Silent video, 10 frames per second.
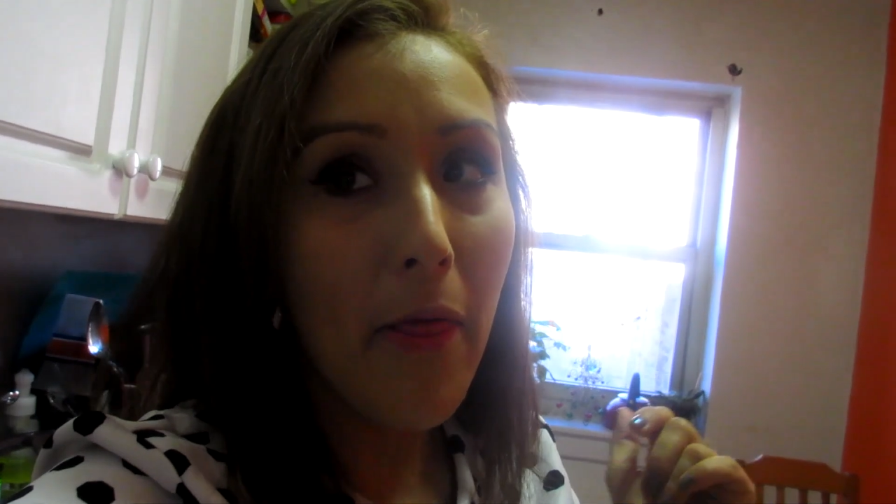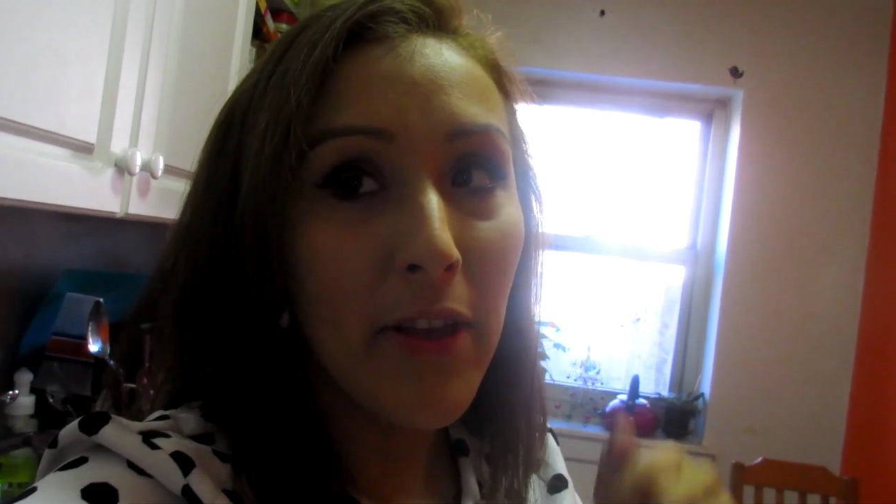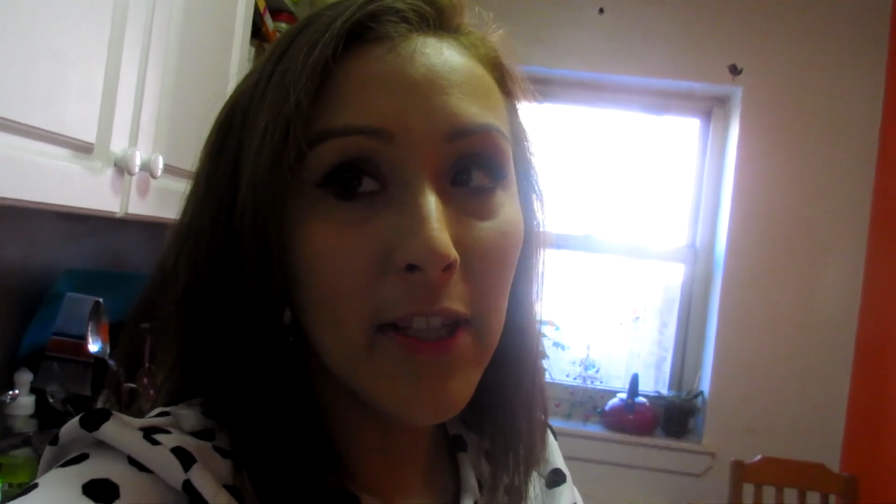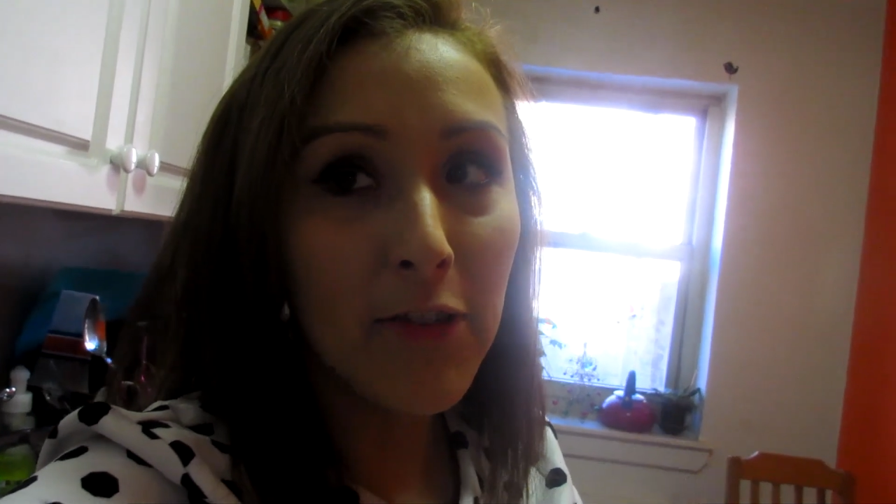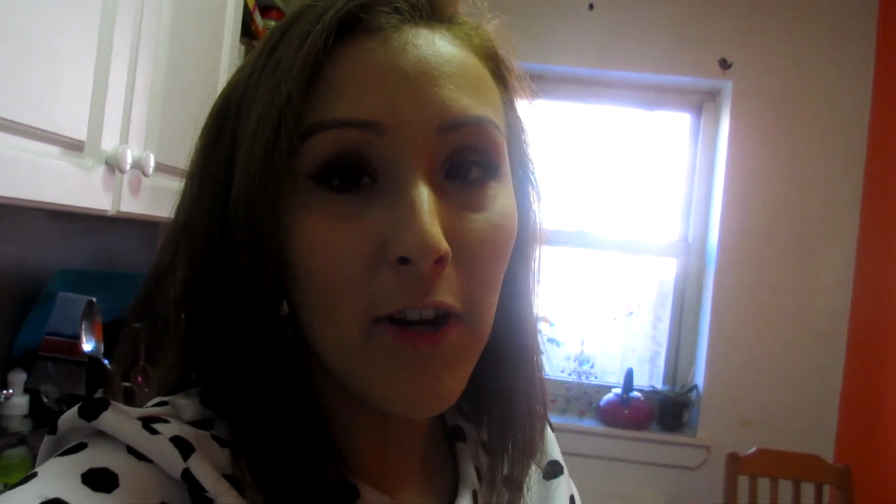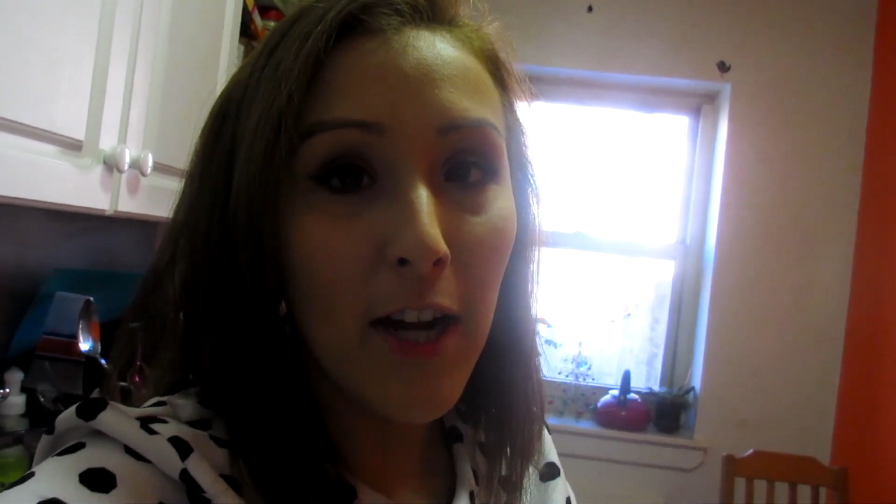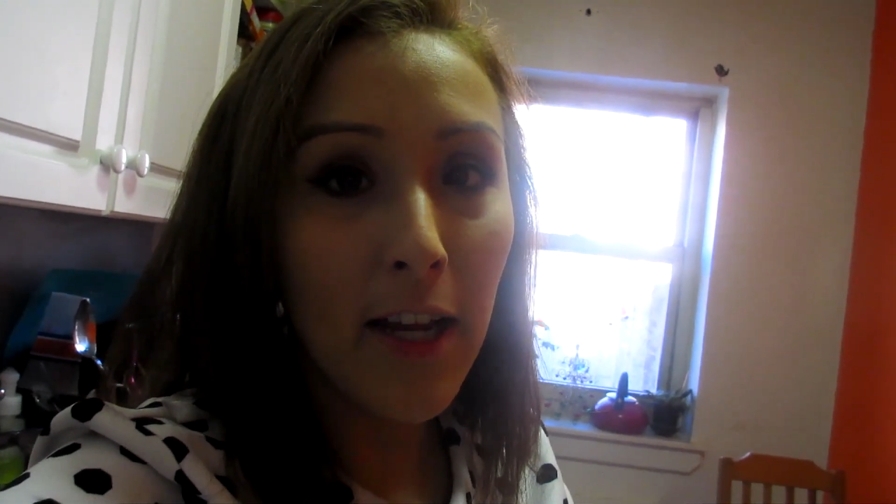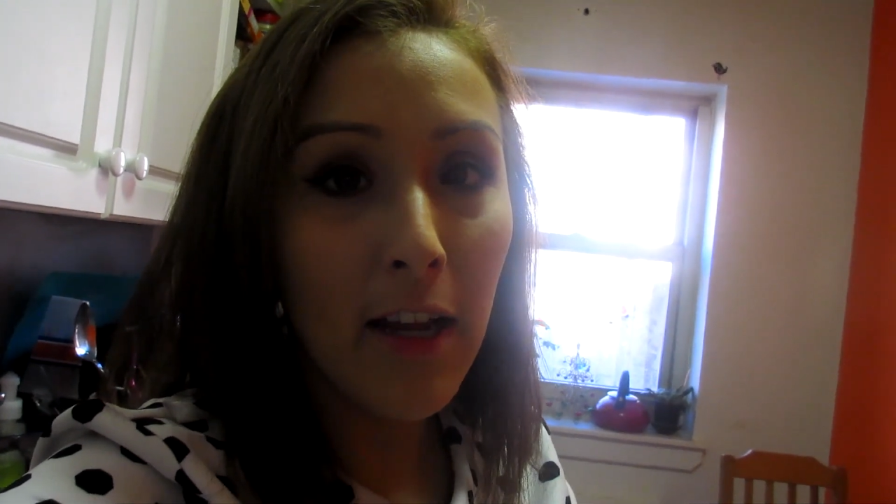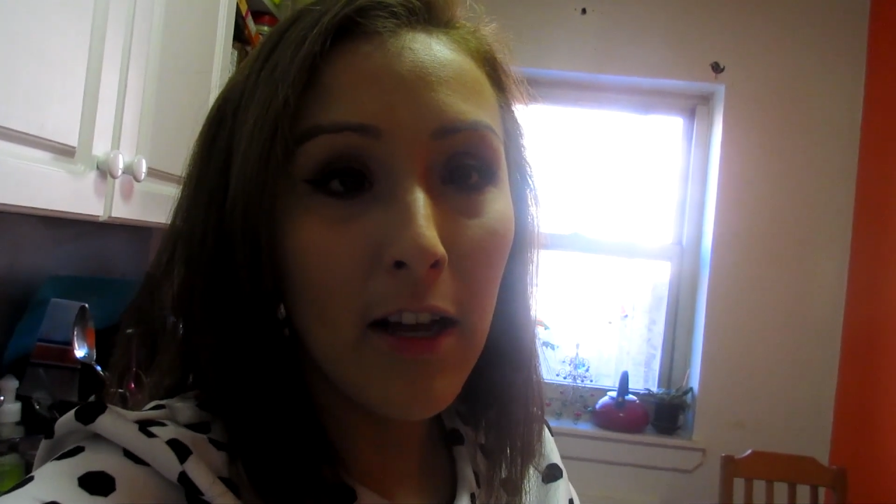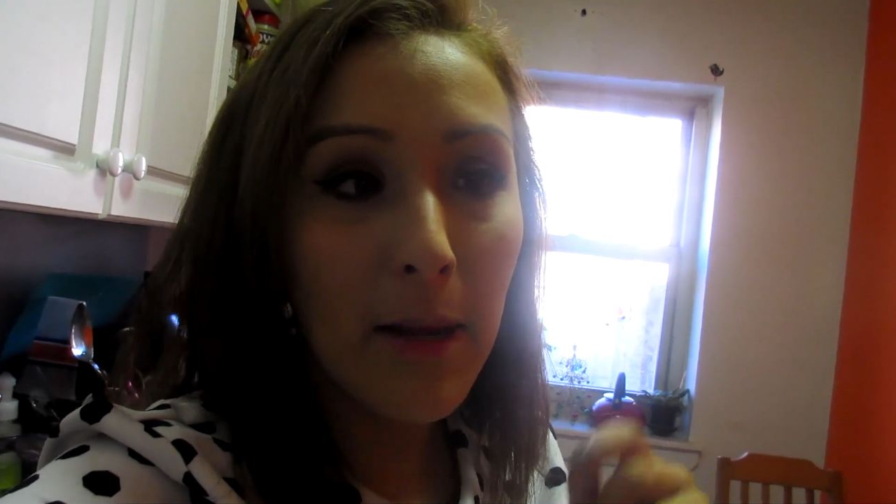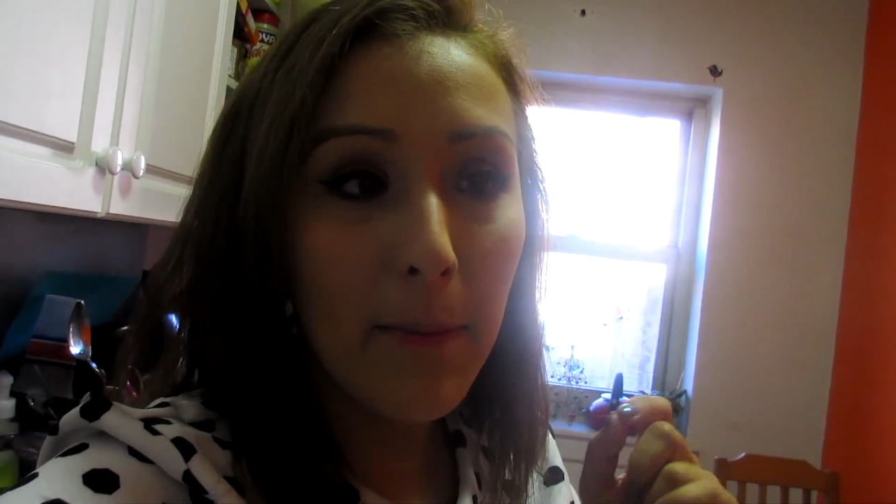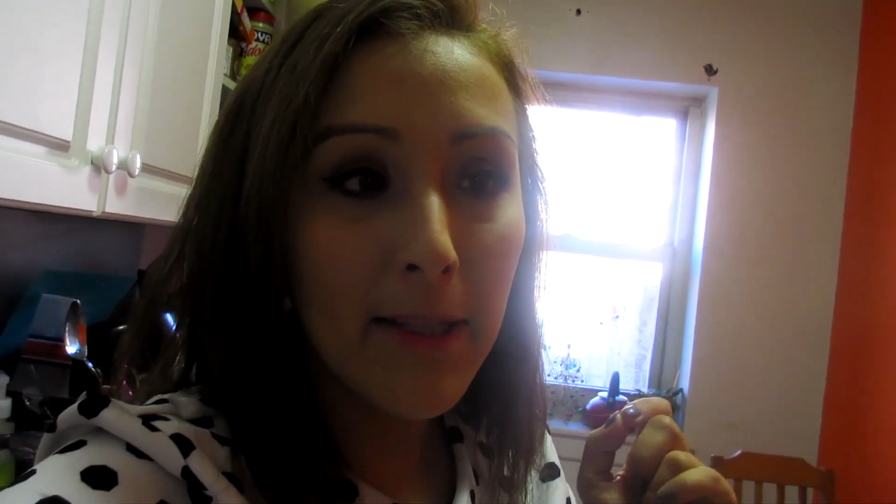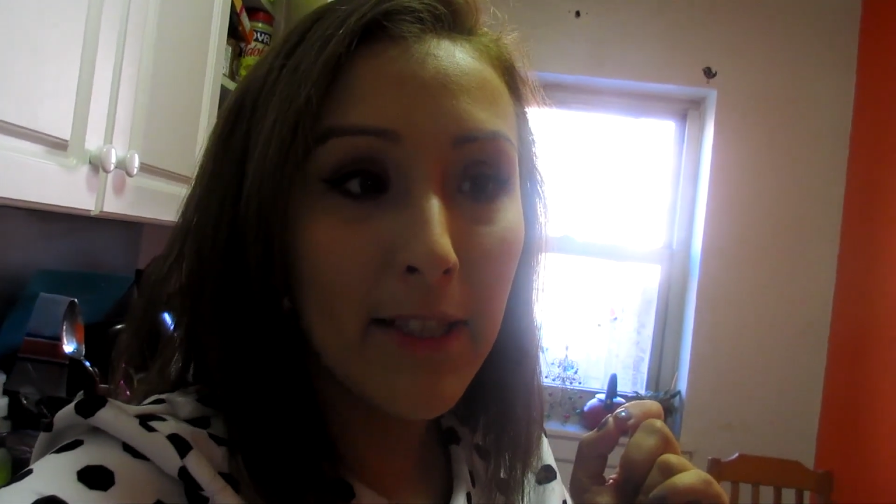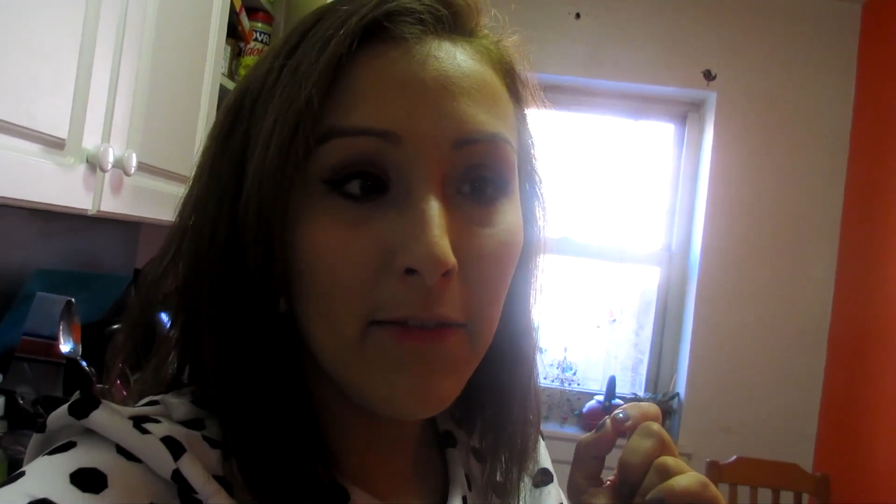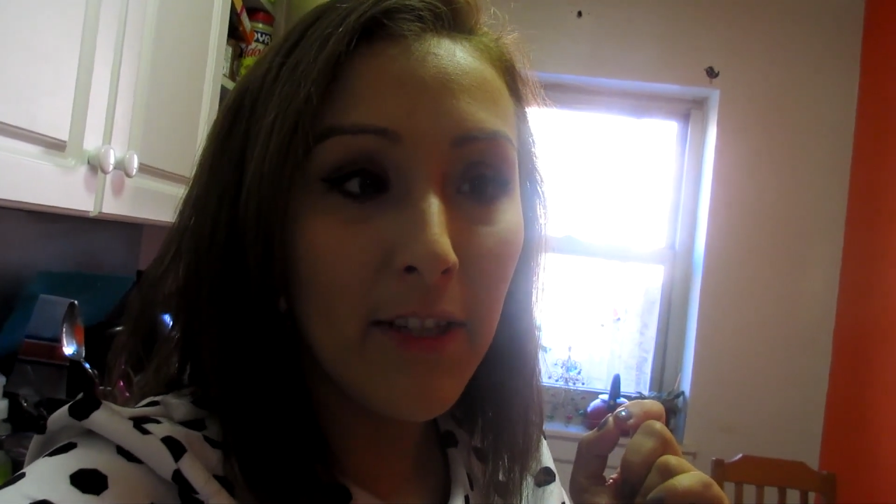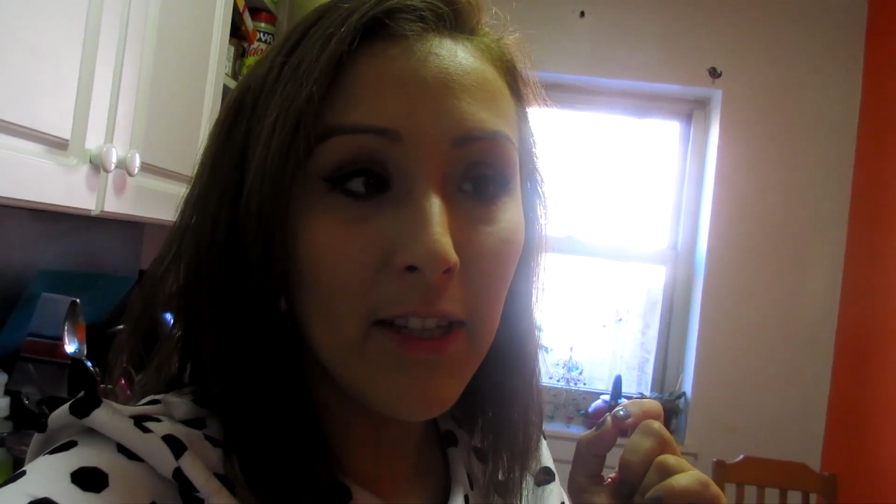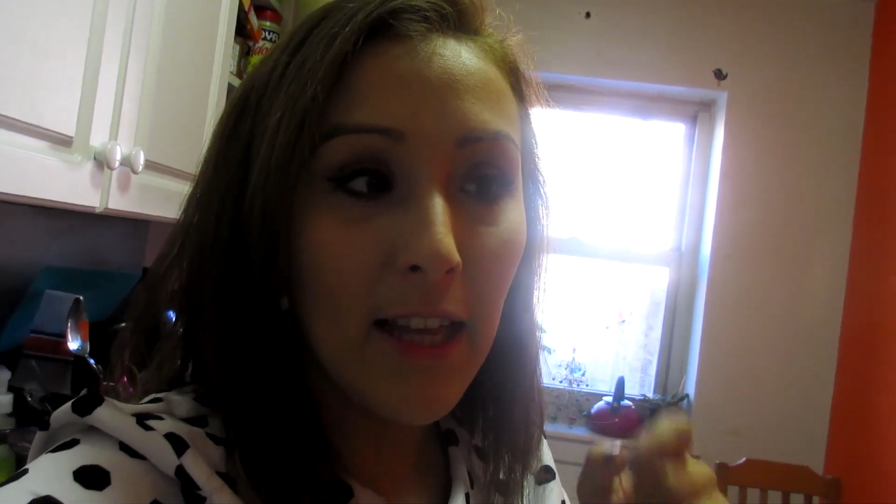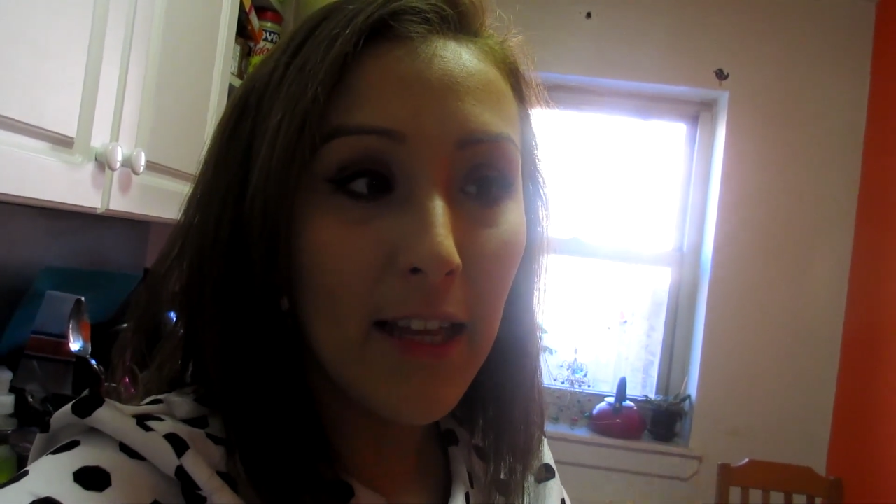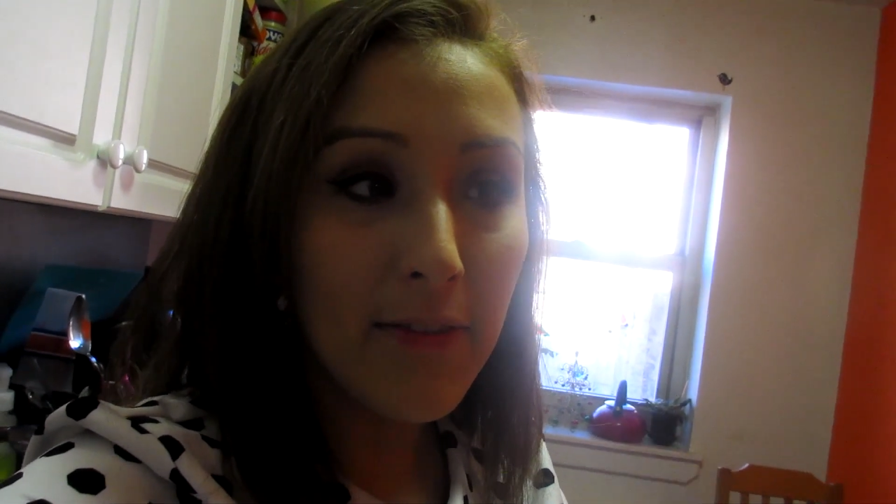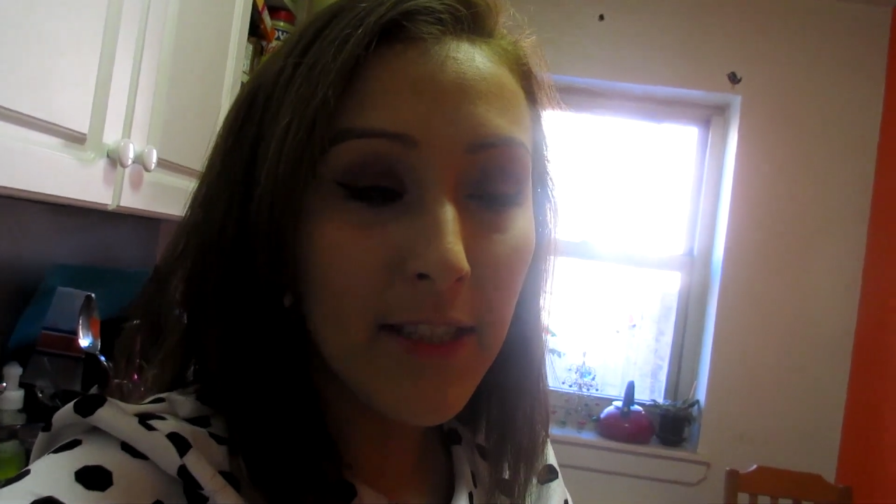this Friday on a Betsy V
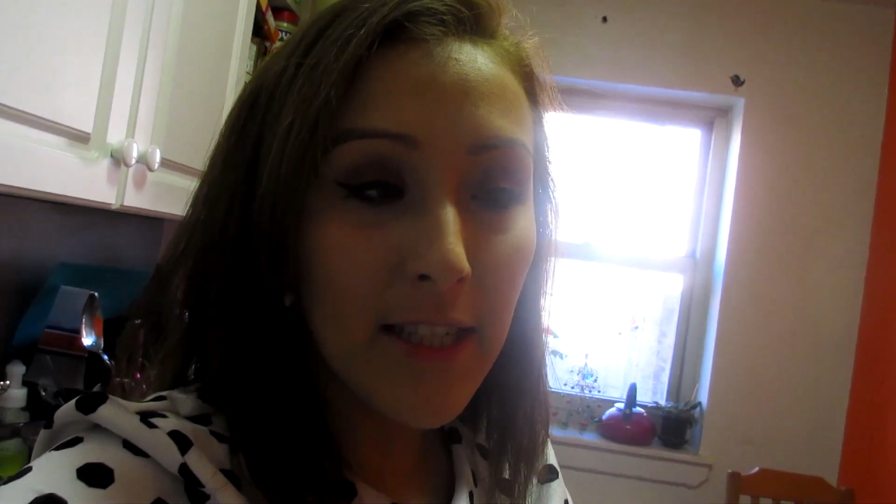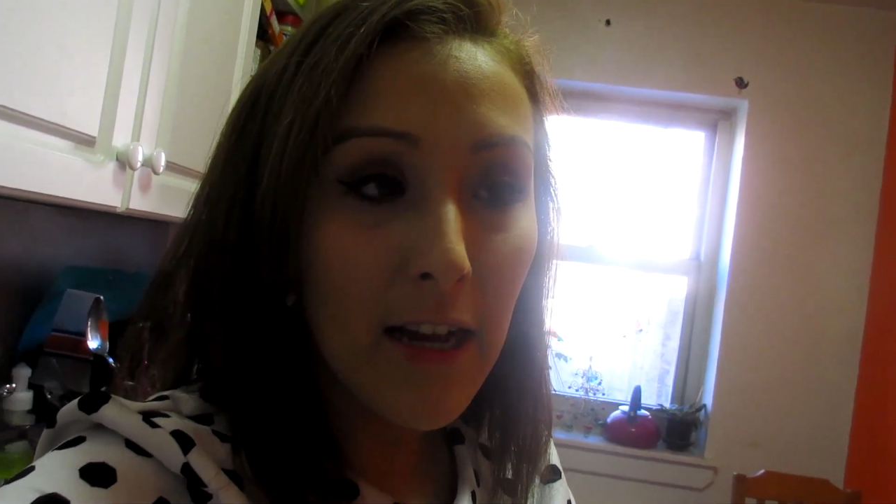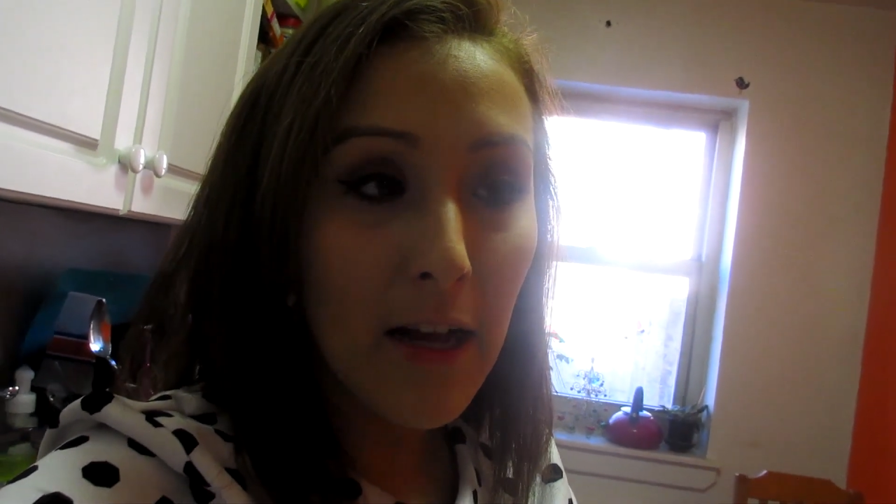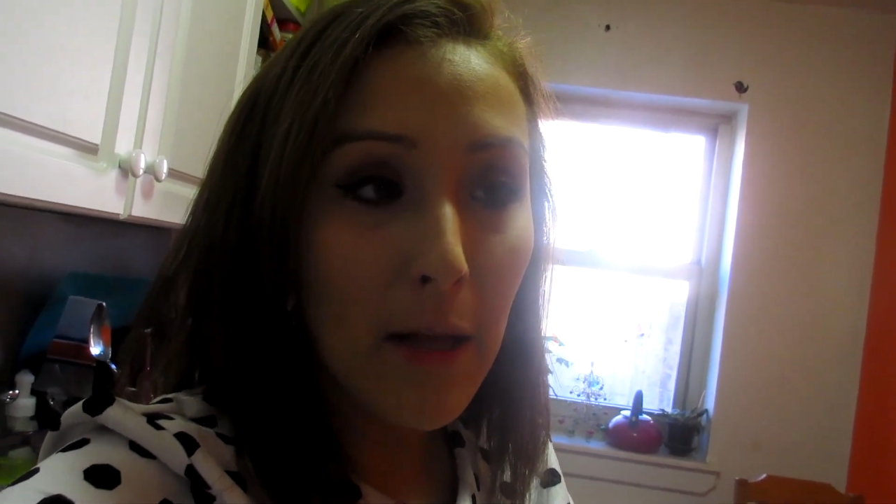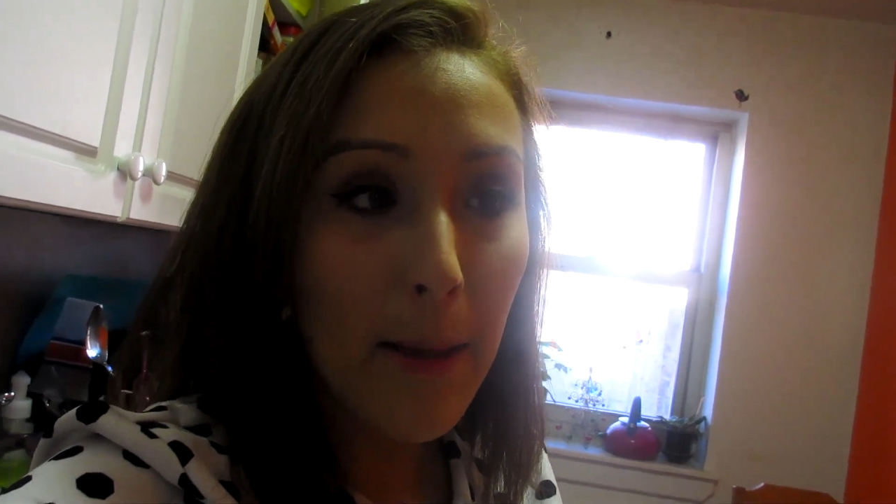lifestyle.